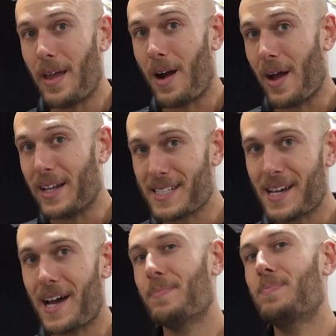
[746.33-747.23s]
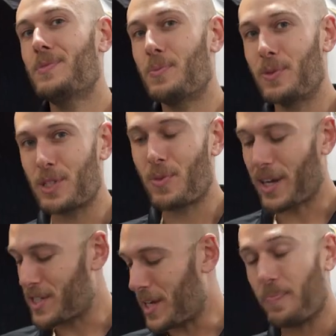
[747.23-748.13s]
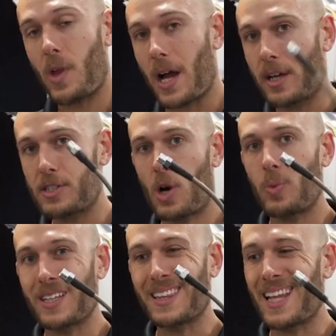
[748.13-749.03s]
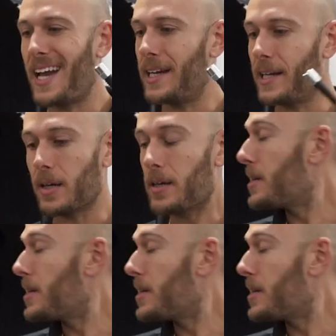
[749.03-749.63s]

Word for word: All right, it's time to put these brakes in. I'm gonna start with the line here.